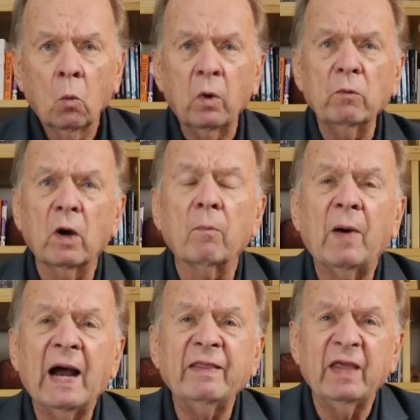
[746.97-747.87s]
we want to
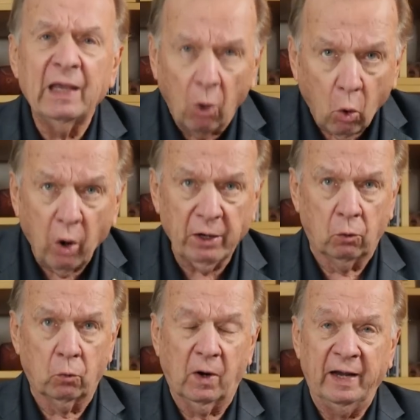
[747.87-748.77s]
buy the
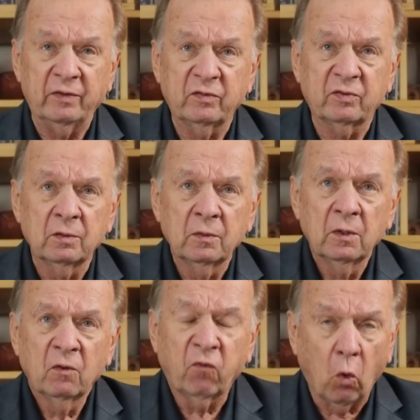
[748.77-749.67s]
oil rights
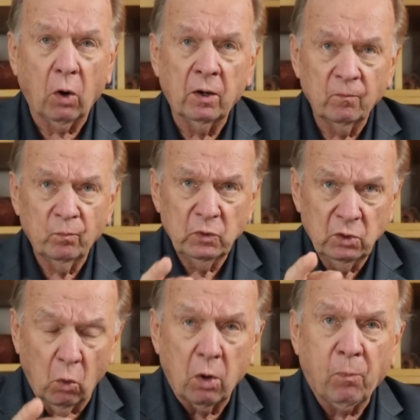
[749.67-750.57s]
for
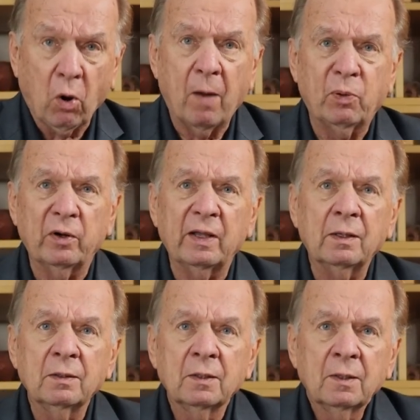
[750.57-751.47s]
your
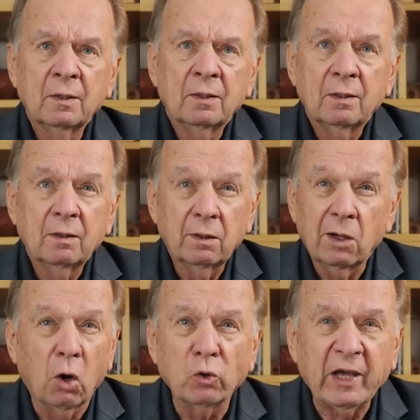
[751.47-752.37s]
property.
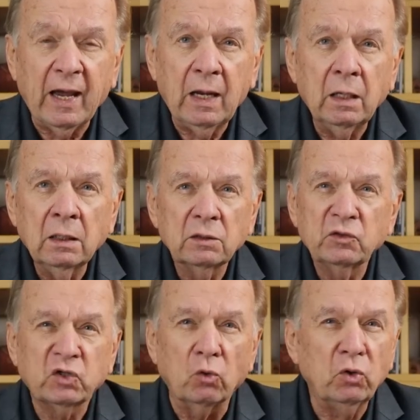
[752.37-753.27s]
Okay,
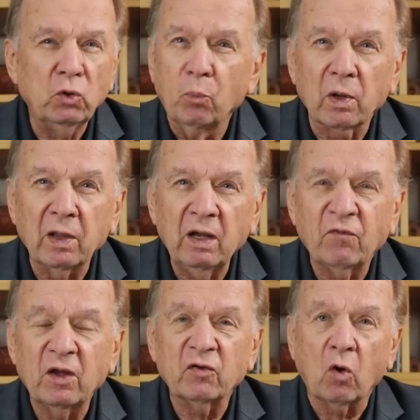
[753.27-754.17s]
so do you
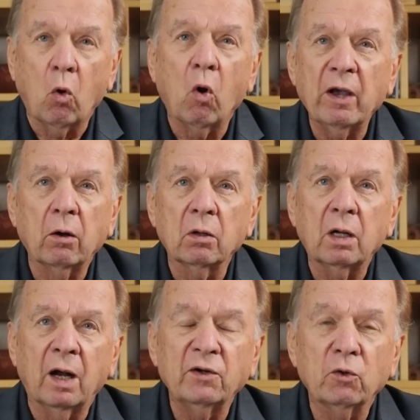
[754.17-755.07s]
believe there's oil
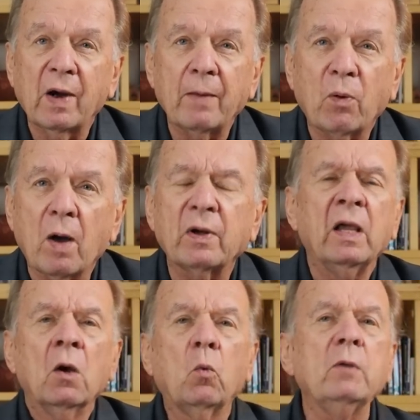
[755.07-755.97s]
under my property?
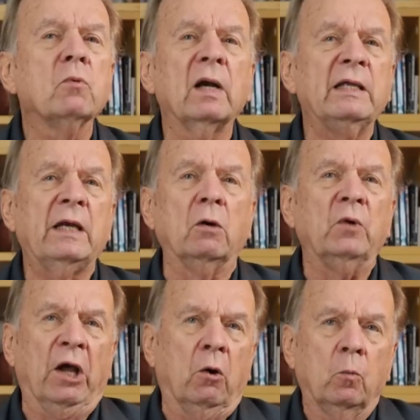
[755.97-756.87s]
We really
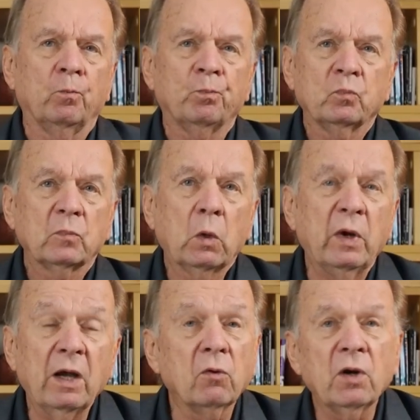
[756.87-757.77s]
don't know.
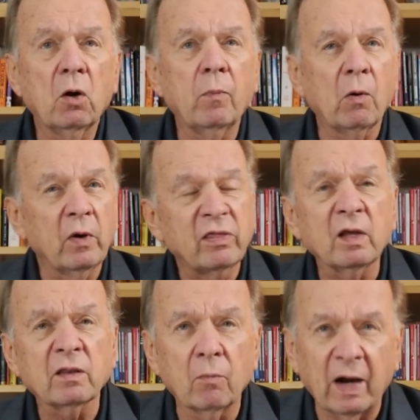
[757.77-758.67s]
We don't know, but we
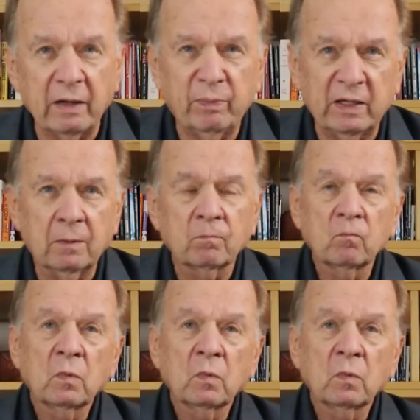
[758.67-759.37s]
think there might be.